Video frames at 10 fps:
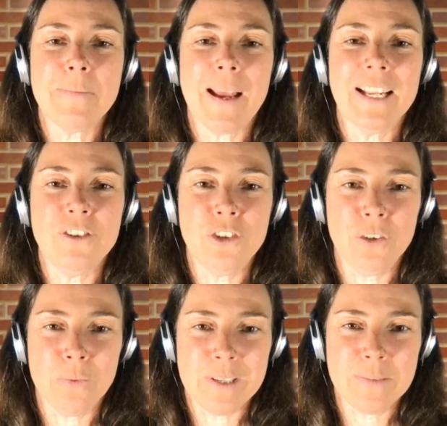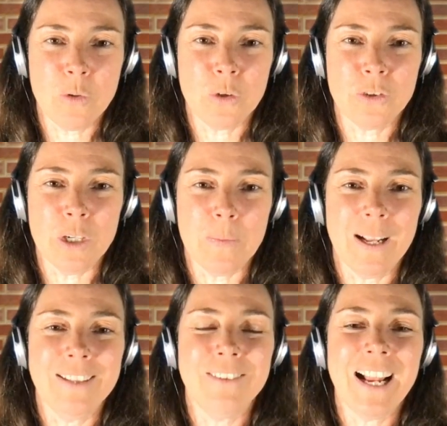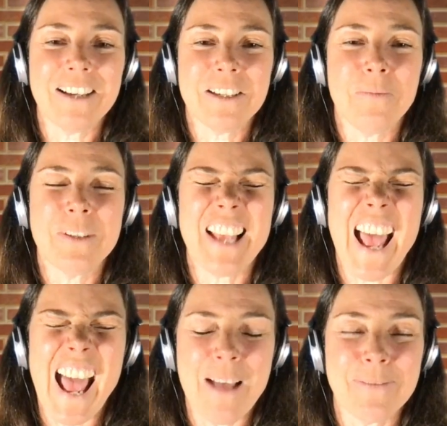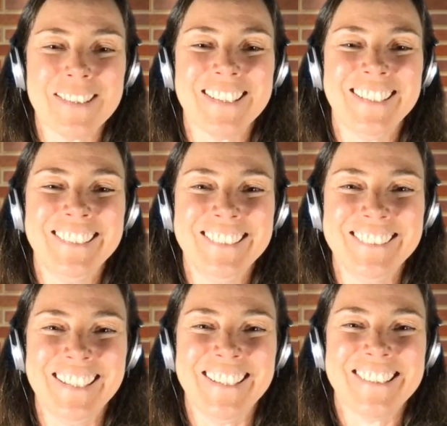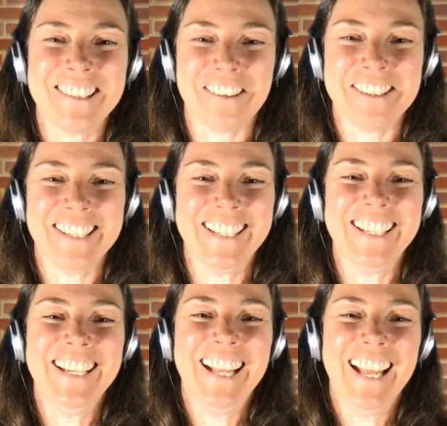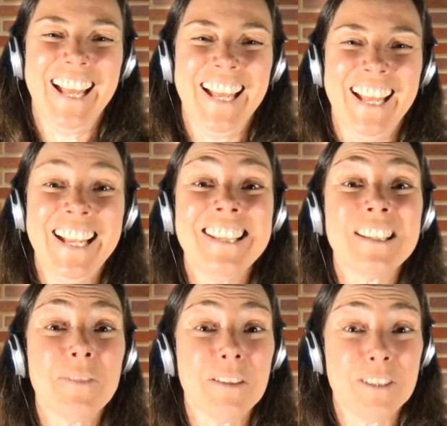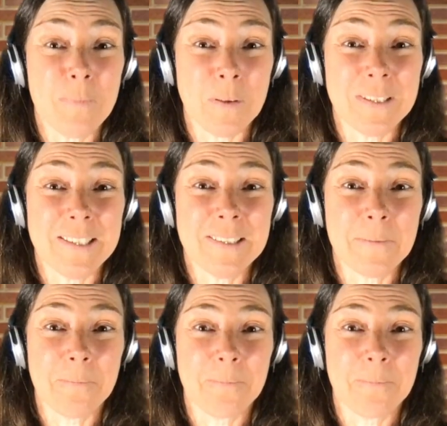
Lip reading: back in June with a small group, and the reaction was absolutely astonishing. Here's some of the responses.